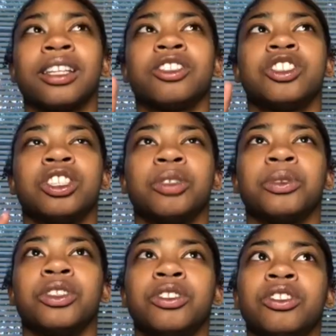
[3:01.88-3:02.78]
that she
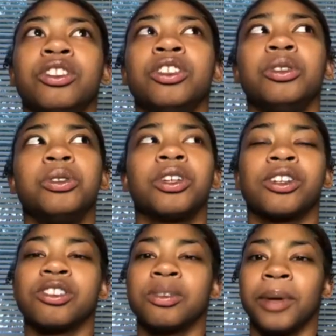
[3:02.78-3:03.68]
would use
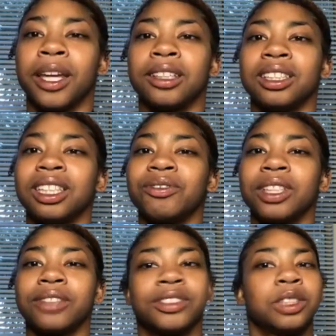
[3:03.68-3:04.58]
her space,
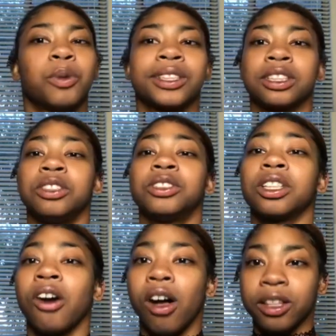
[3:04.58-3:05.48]
even if she wasn't
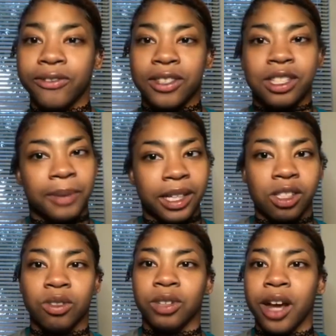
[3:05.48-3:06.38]
using all of the space
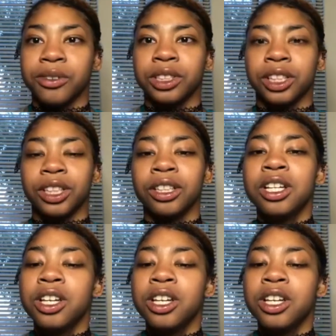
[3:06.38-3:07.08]
around her,